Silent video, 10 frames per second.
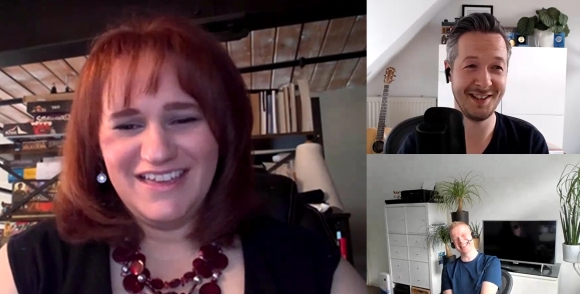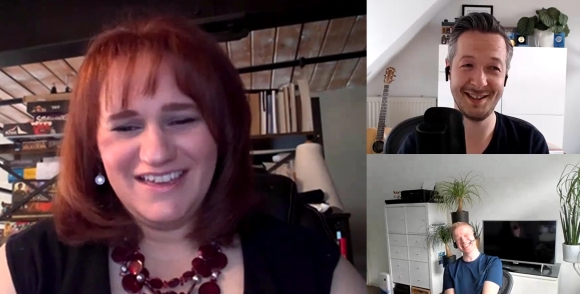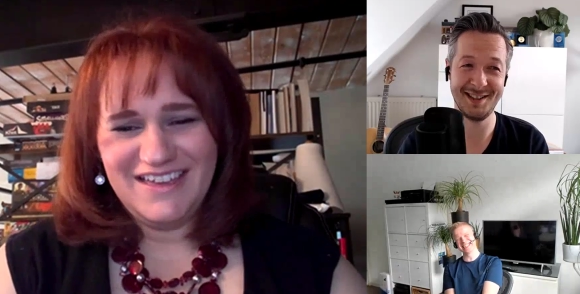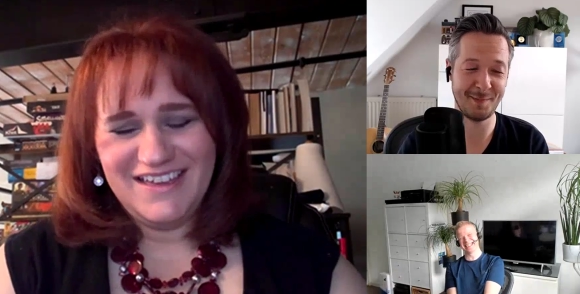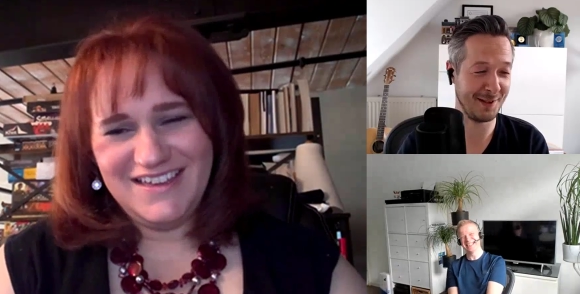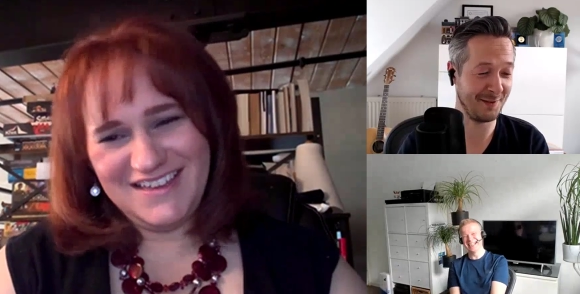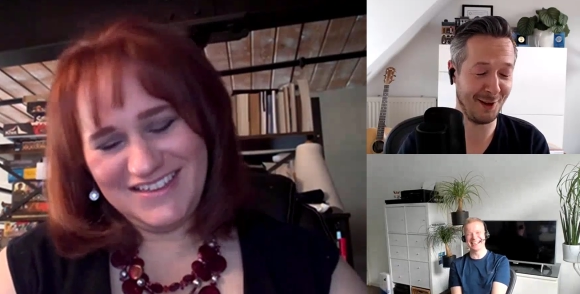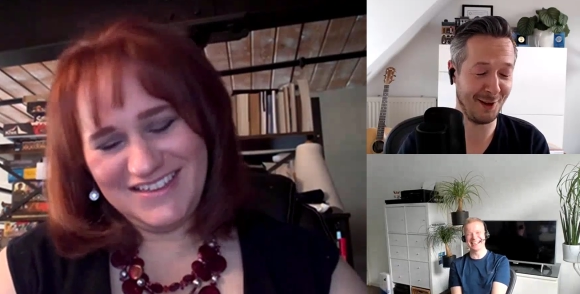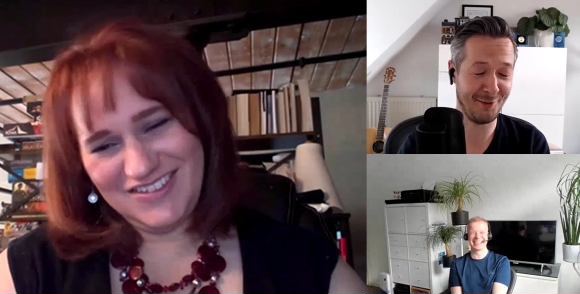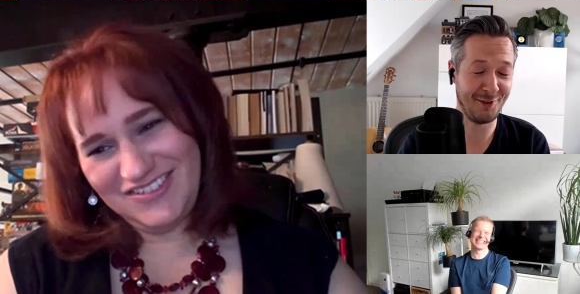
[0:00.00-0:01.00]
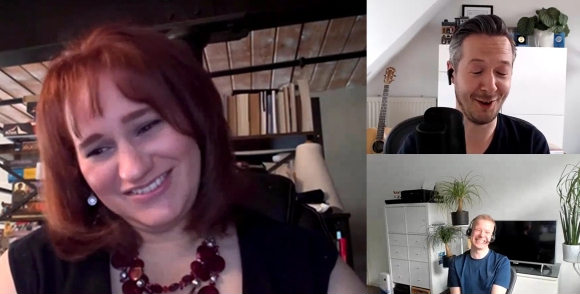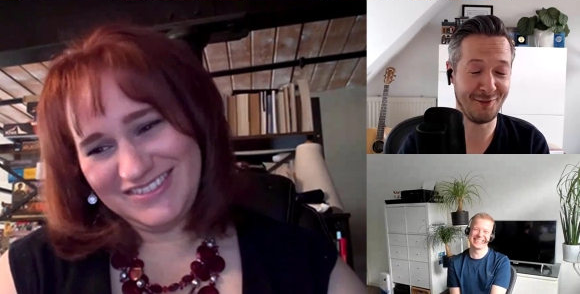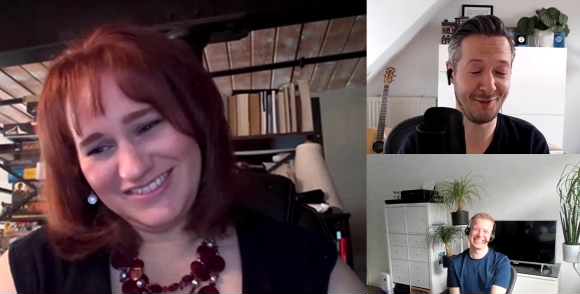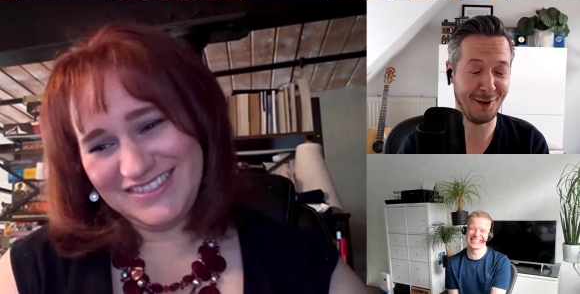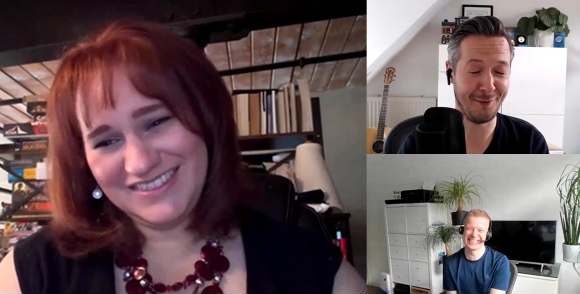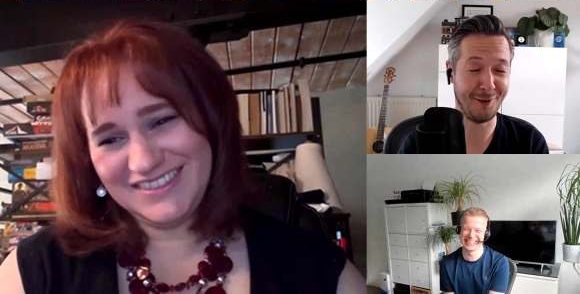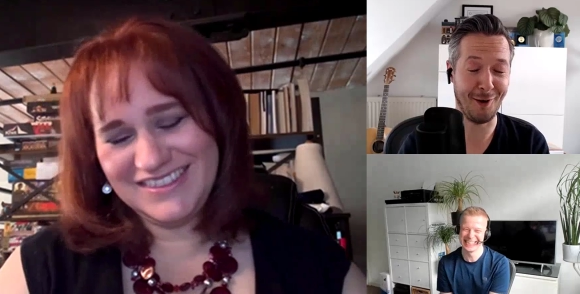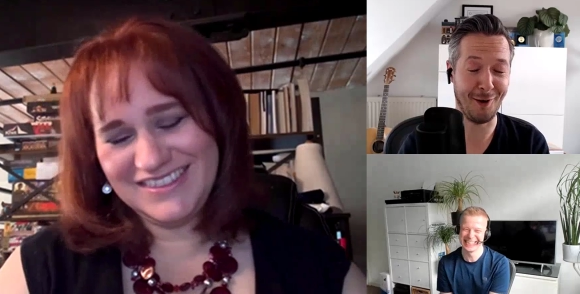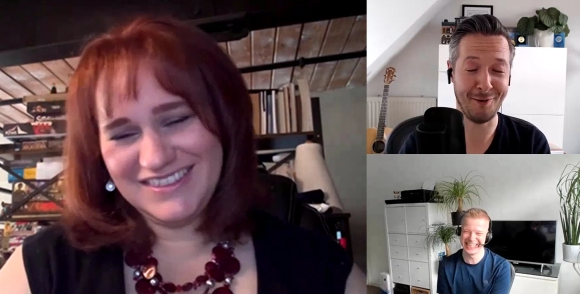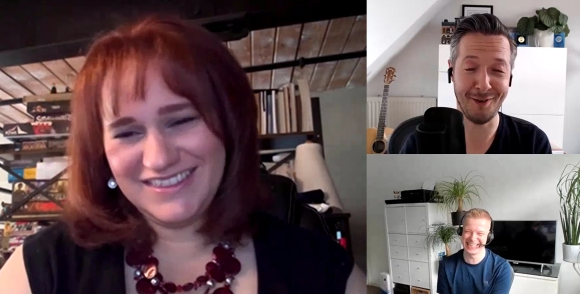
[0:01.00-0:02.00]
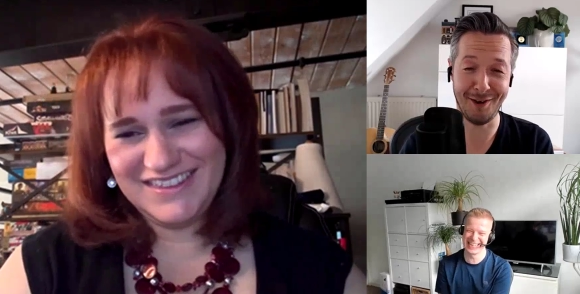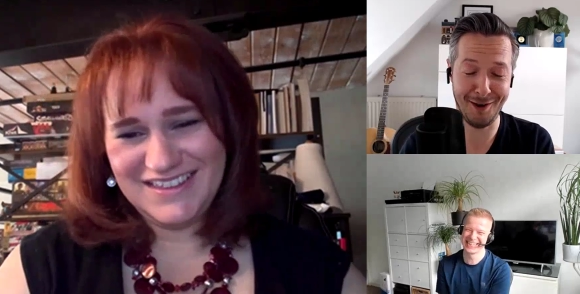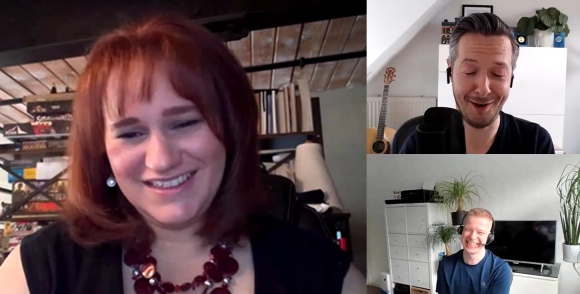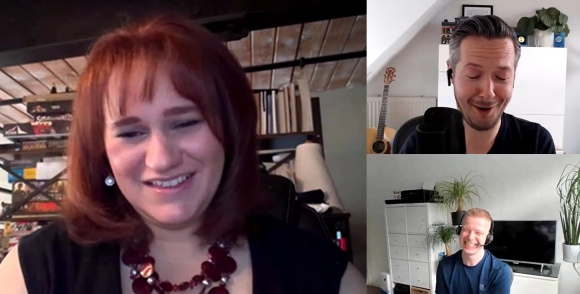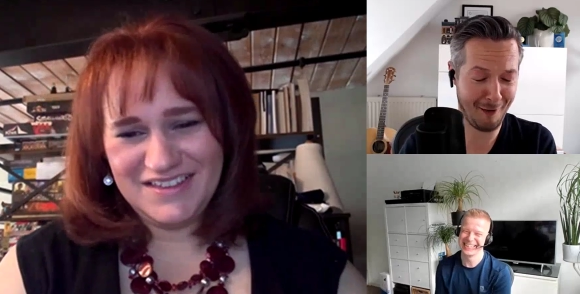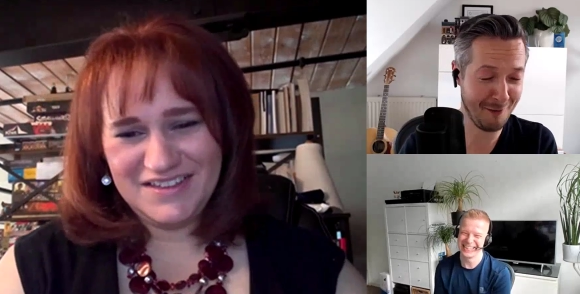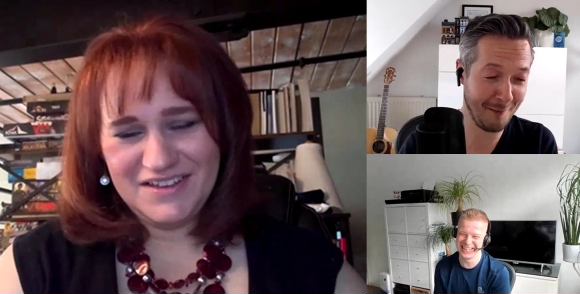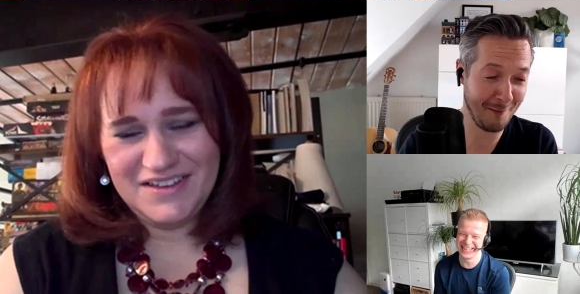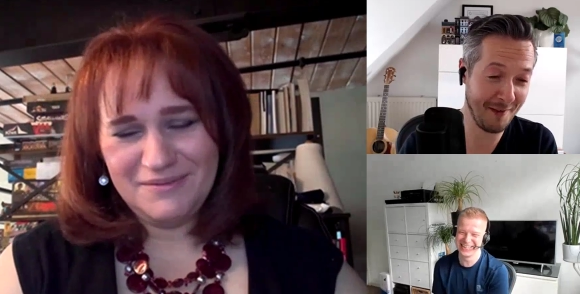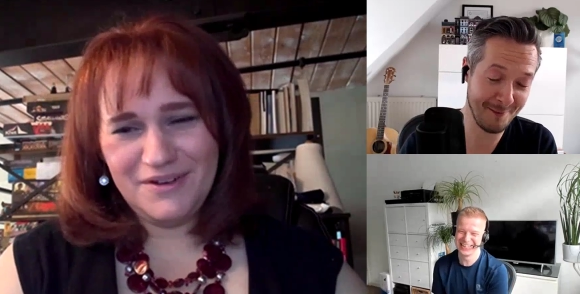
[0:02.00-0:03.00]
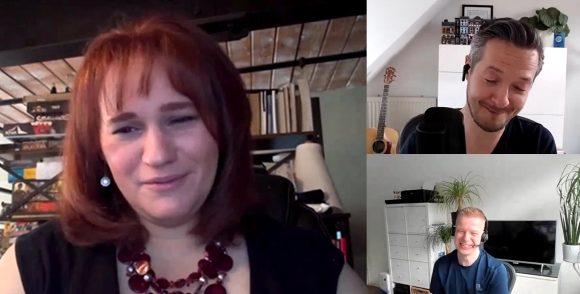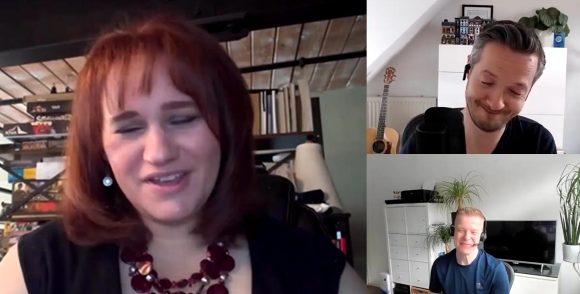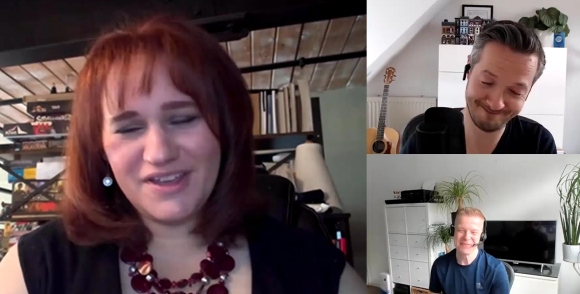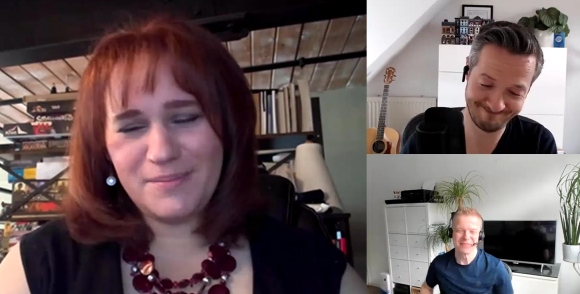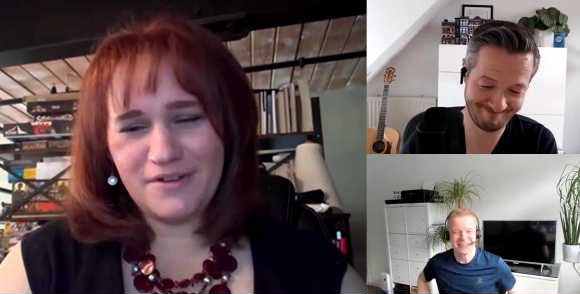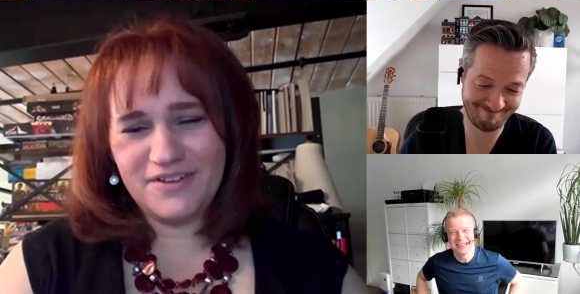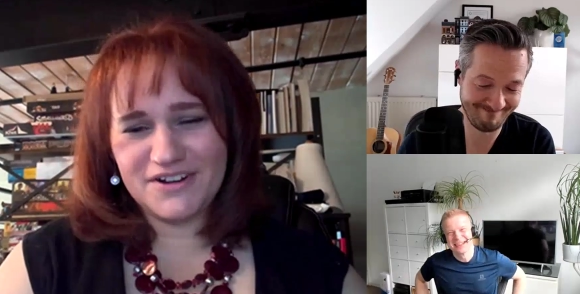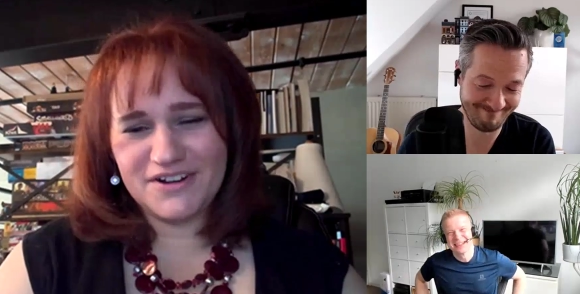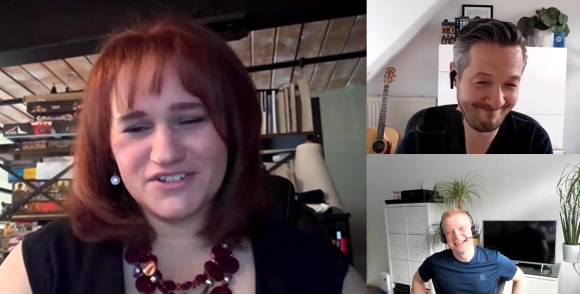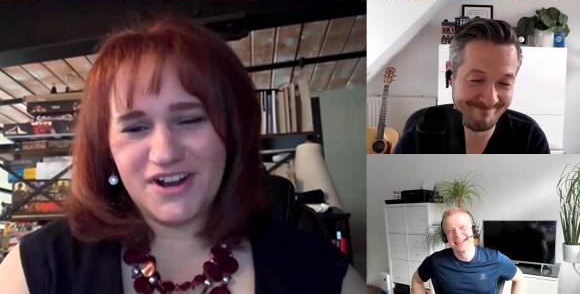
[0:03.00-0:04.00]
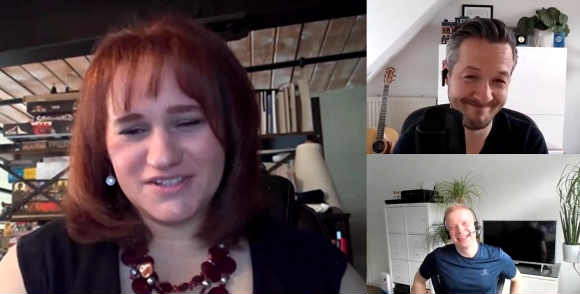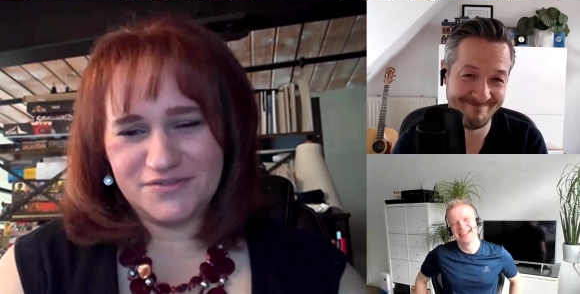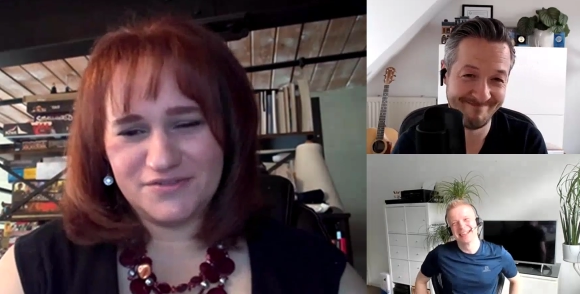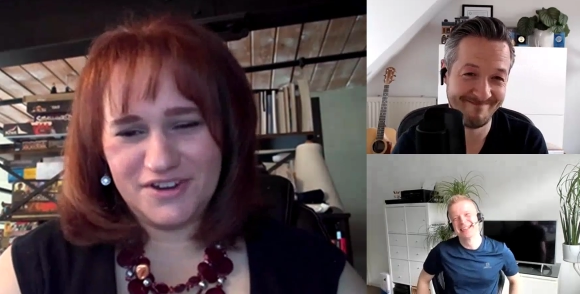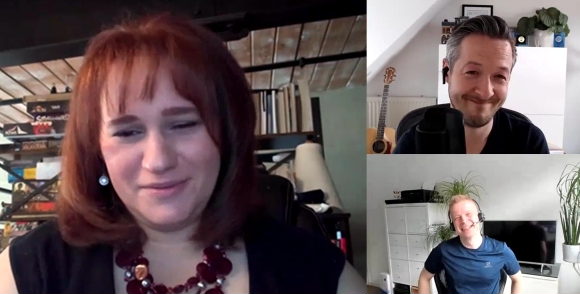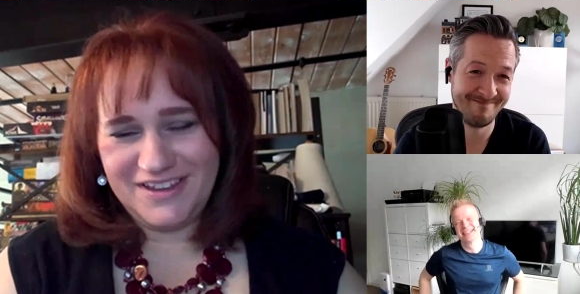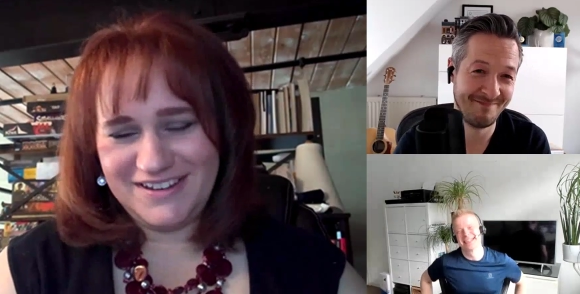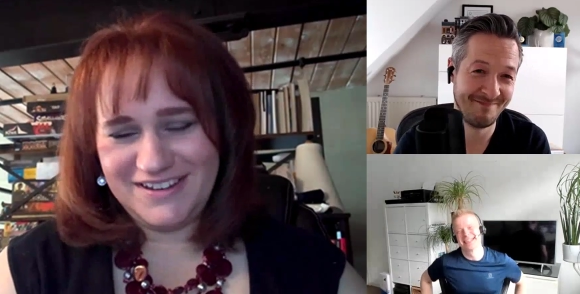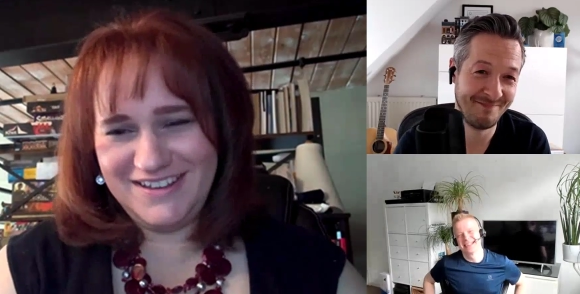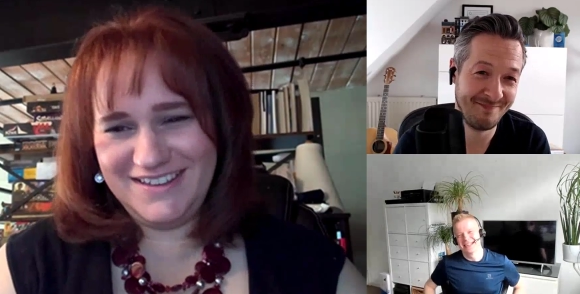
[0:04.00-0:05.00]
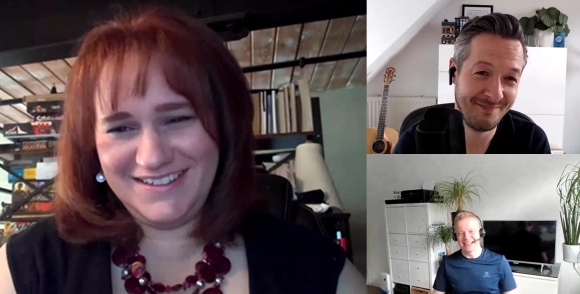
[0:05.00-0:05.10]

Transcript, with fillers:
Speaker 1: not in this part of, of, of, of Europe now. We'll
Speaker 2: keep our fingers crossed for you, man.